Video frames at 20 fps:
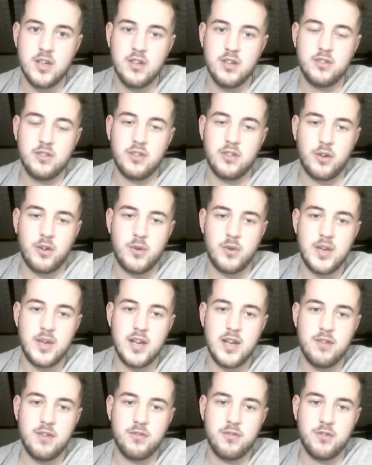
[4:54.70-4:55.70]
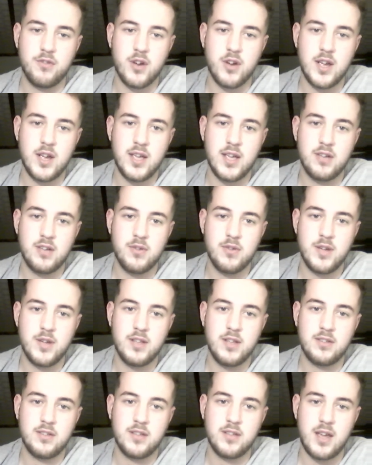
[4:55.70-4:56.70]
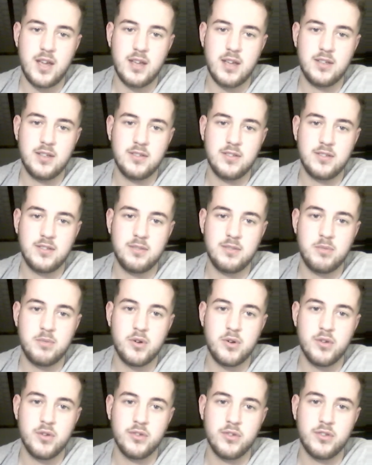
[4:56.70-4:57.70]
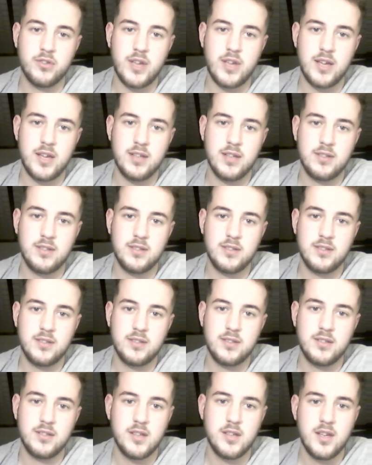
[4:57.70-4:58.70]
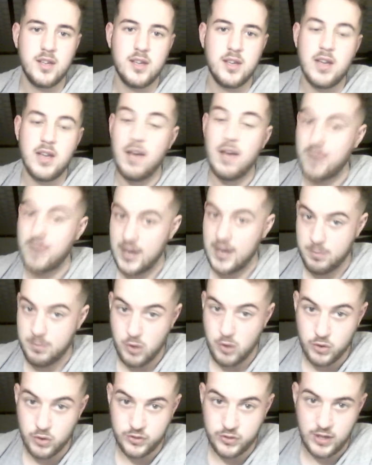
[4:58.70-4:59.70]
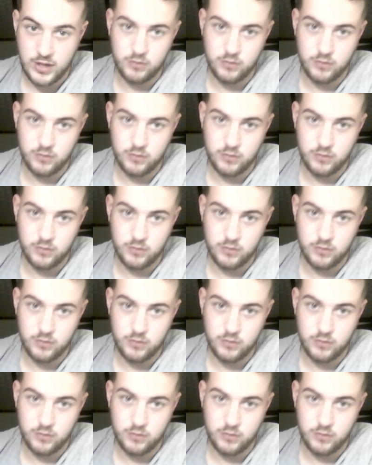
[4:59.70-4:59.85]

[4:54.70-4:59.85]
So queen f3, queen takes, pawn takes, and then the pawn takes